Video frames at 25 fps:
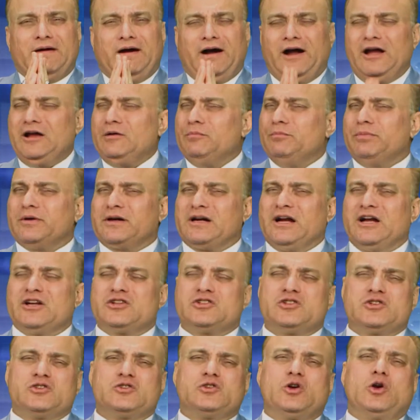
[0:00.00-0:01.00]
I am
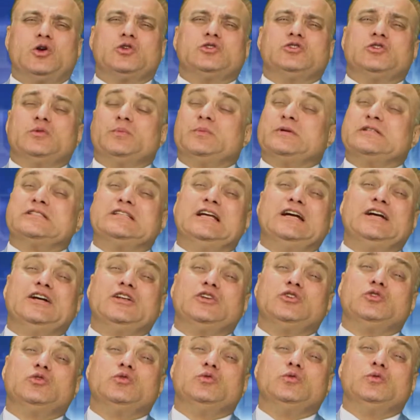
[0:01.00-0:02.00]
Prakash, astrologer,
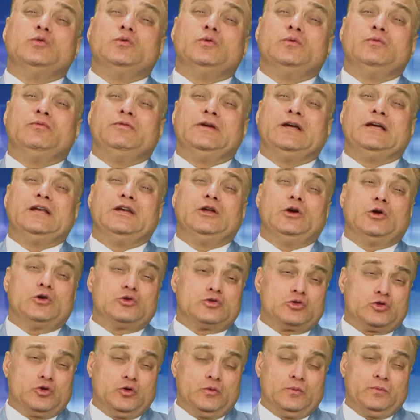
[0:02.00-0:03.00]
presenting you weekly
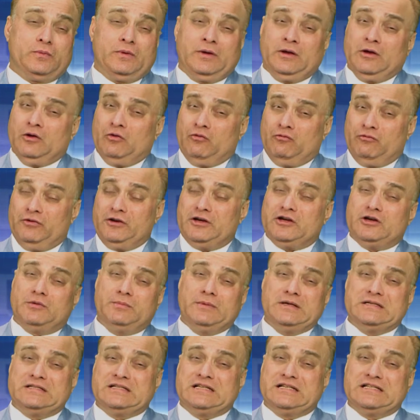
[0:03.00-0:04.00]
horoscope, week
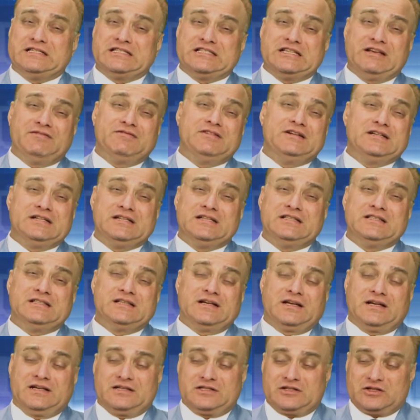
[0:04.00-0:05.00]
commencing 17th
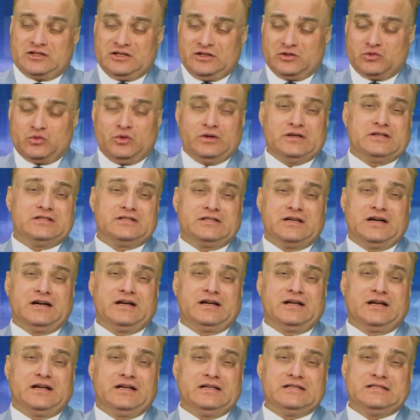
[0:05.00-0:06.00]
August till
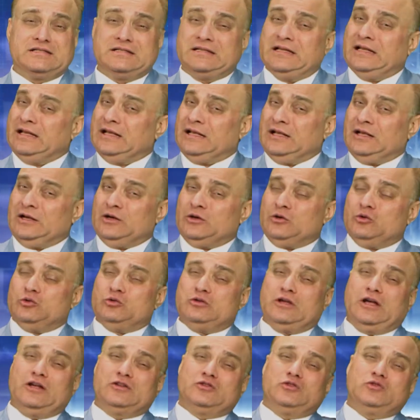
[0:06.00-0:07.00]
23rd August
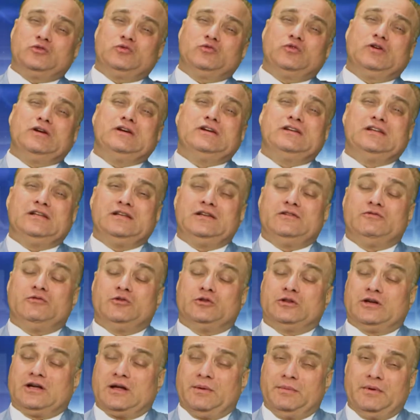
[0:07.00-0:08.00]
2020
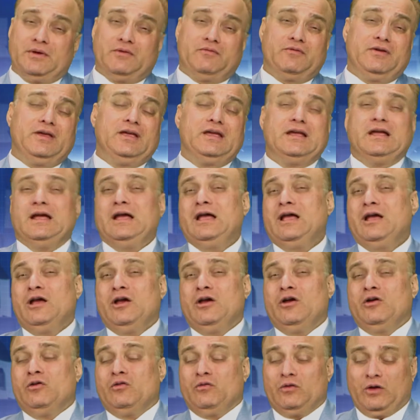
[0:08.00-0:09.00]
for the coming week.
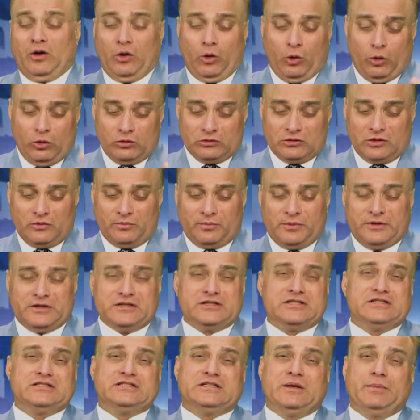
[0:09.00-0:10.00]
All the
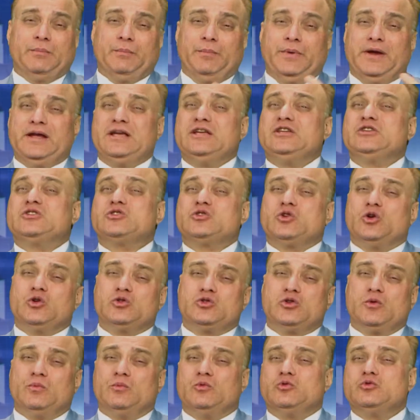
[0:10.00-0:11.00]
predictions are based
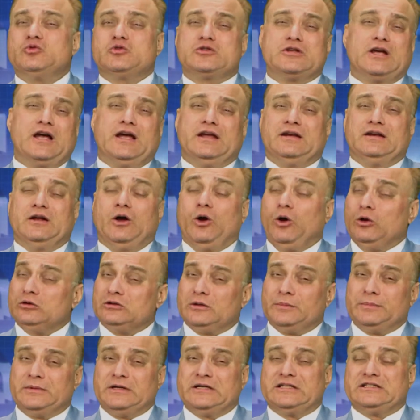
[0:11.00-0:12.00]
on your moon sign, all
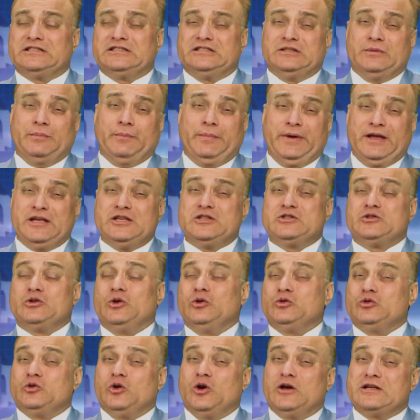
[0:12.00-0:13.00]
the predictions based
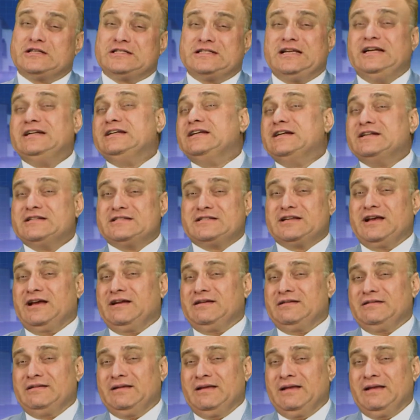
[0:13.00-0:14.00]
on your ascendant sign.